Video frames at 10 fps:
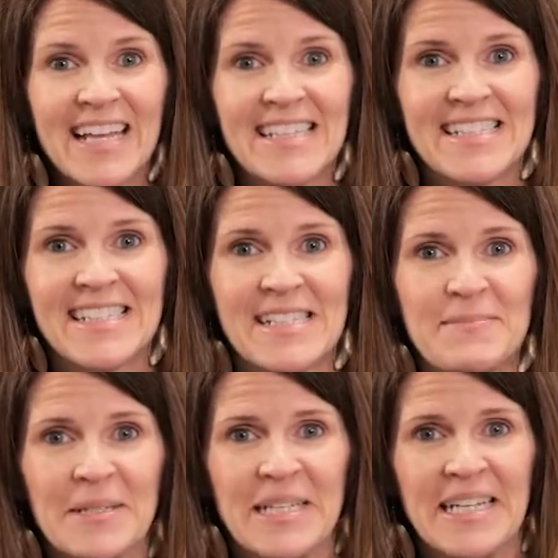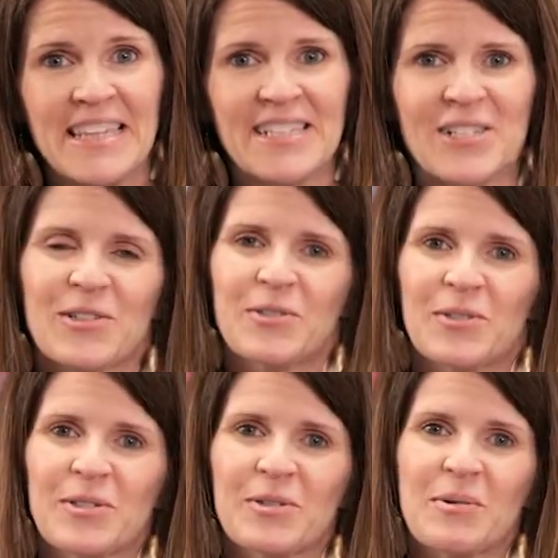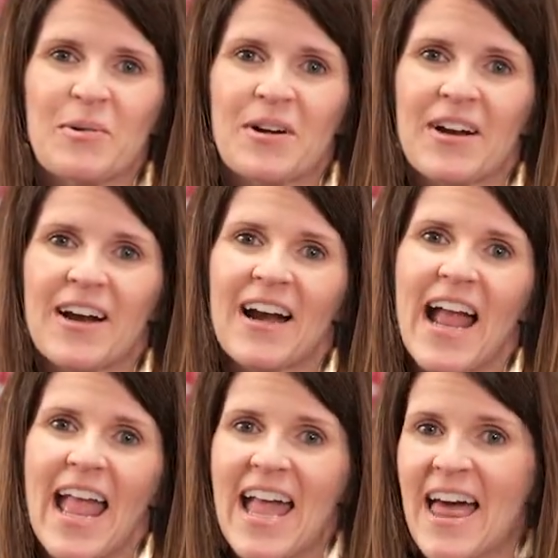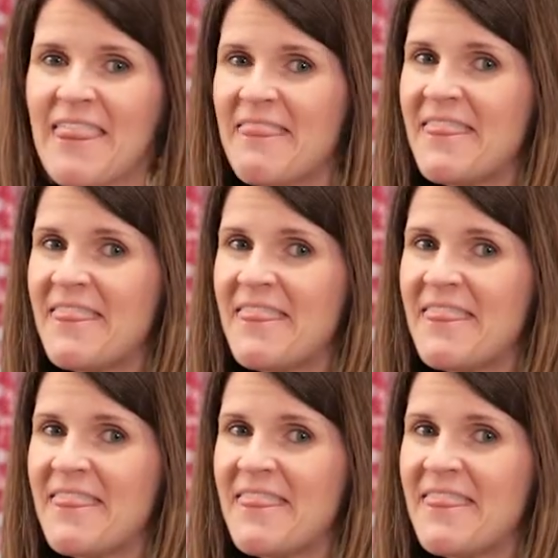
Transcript: this is Emily at the Children's Corner, and